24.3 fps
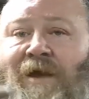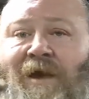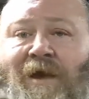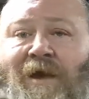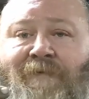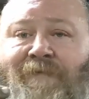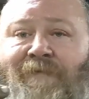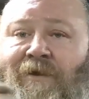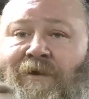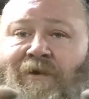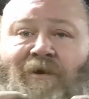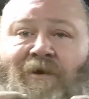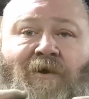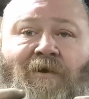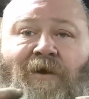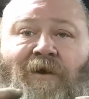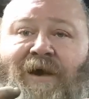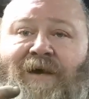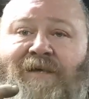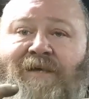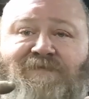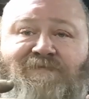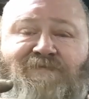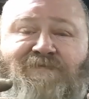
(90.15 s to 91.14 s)
I know y'all
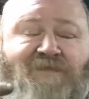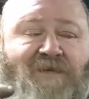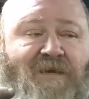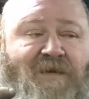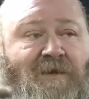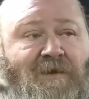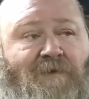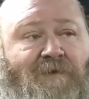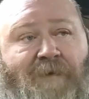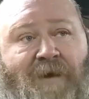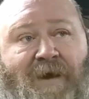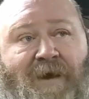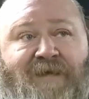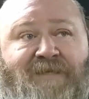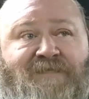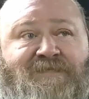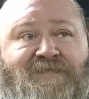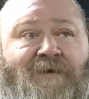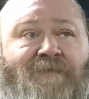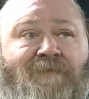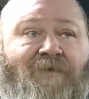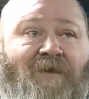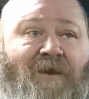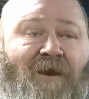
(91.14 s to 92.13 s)
guys have seen you paint
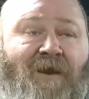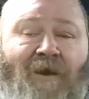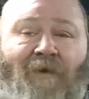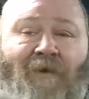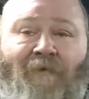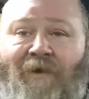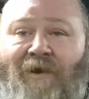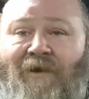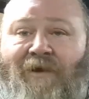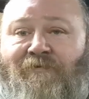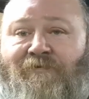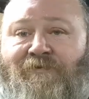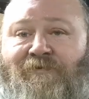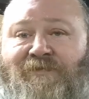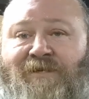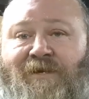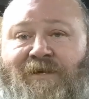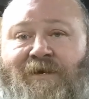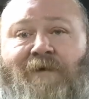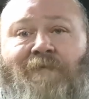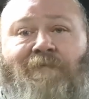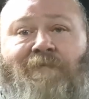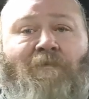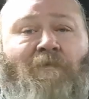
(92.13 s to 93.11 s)
something and it wrinkles
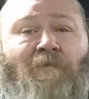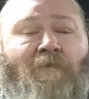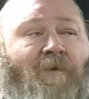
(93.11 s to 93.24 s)
up.